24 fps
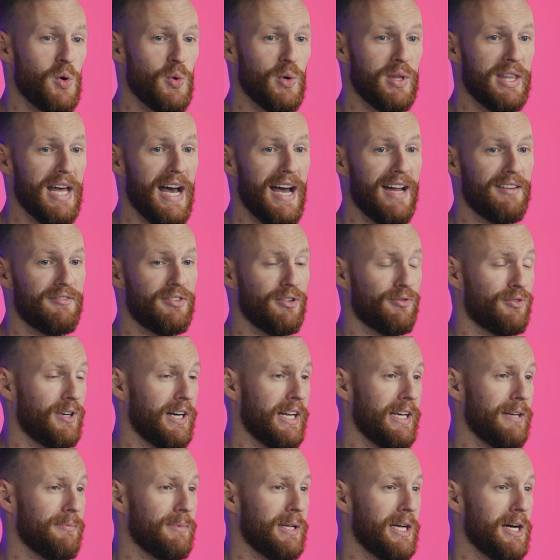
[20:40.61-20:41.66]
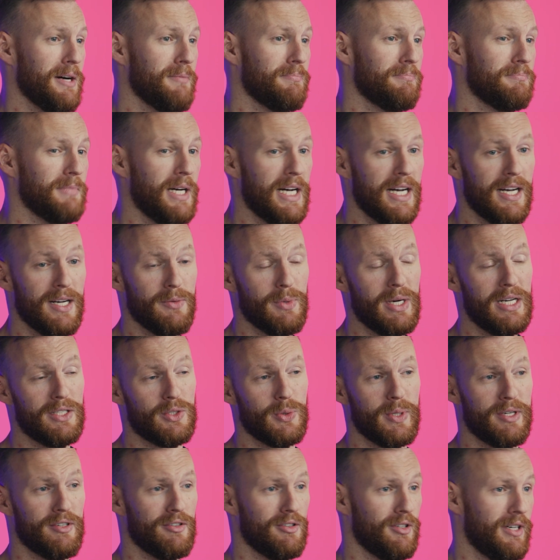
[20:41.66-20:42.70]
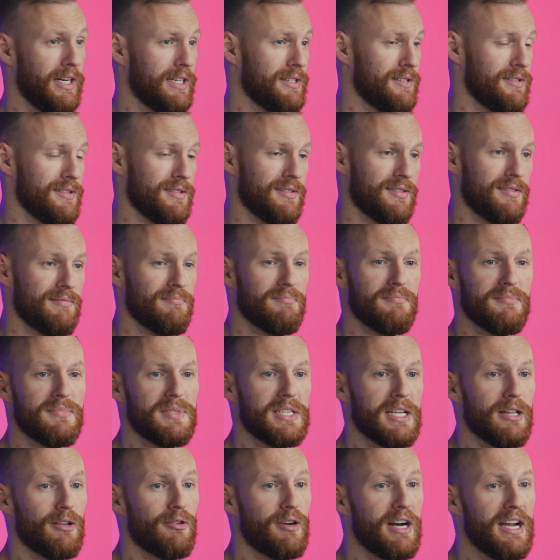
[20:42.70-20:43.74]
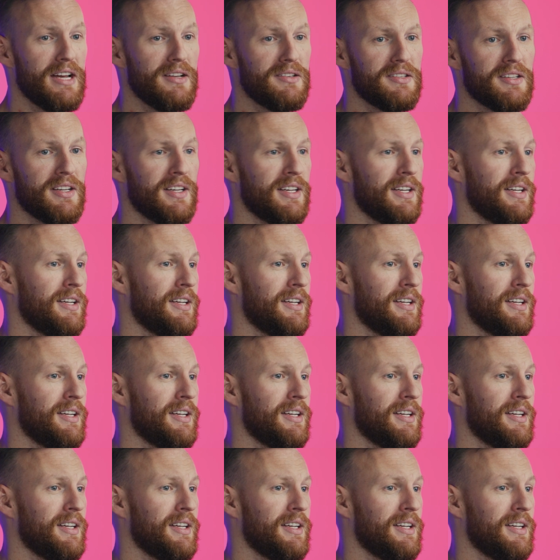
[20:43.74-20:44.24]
With that, feel free to hit me up while Twitter or X is still around.